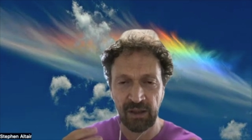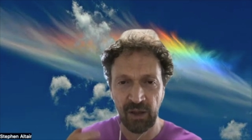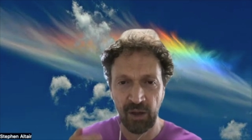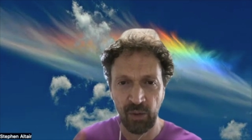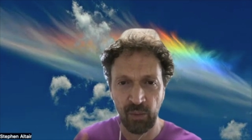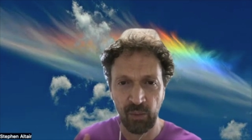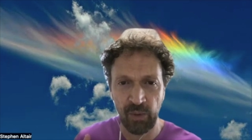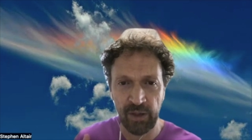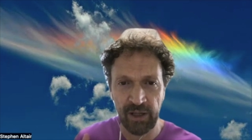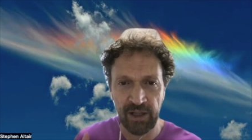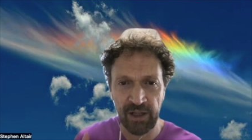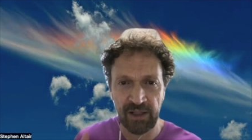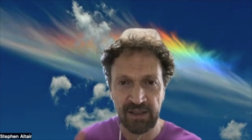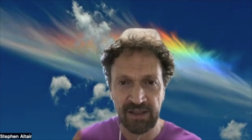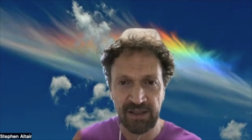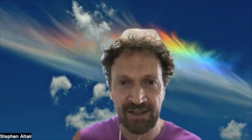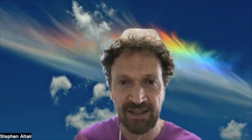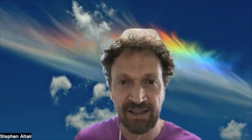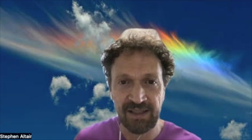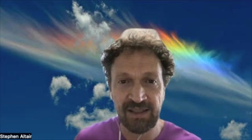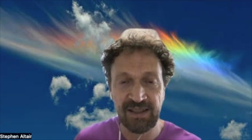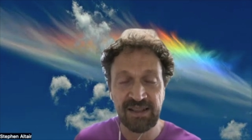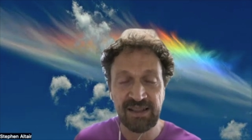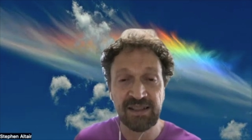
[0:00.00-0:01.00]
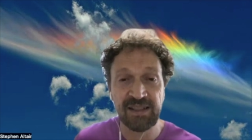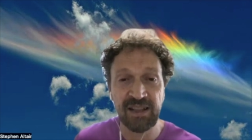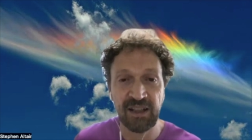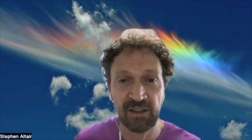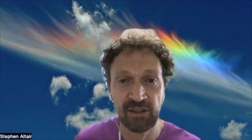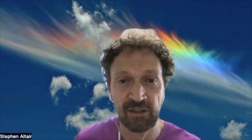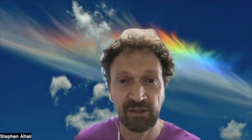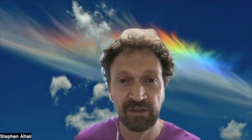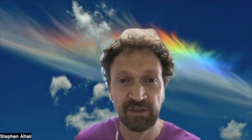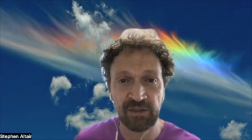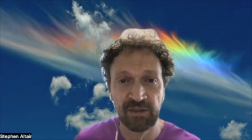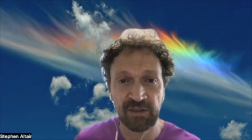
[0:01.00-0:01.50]
awareness
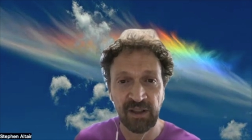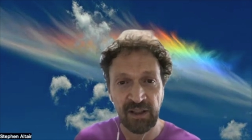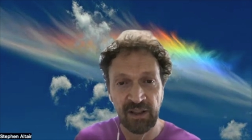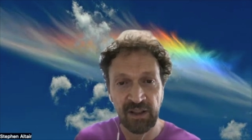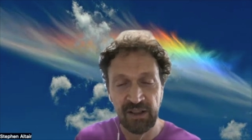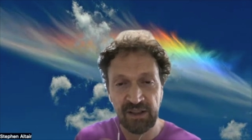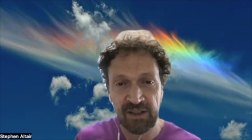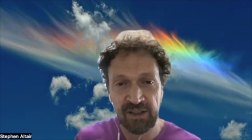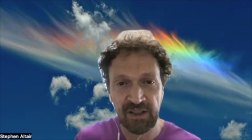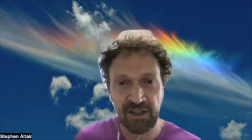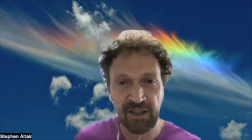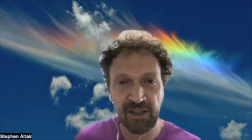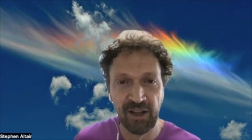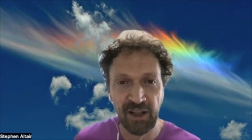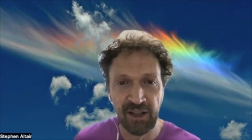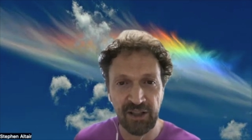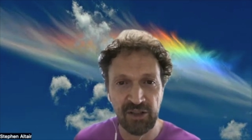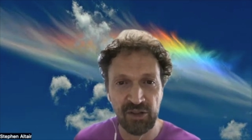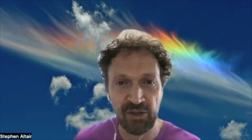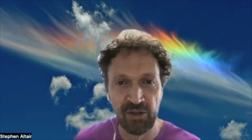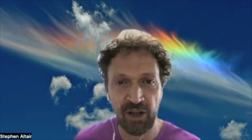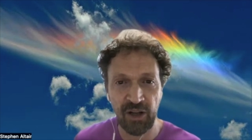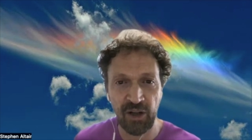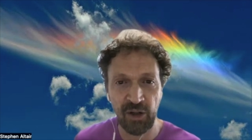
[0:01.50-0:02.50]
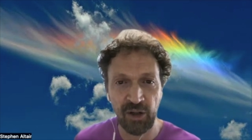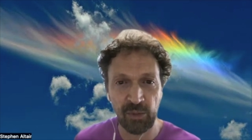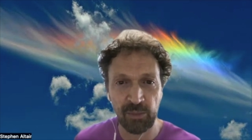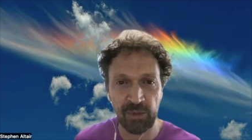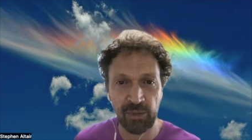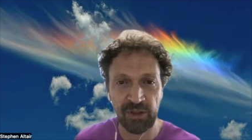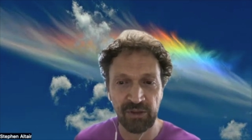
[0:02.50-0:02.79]
itself to guide you home.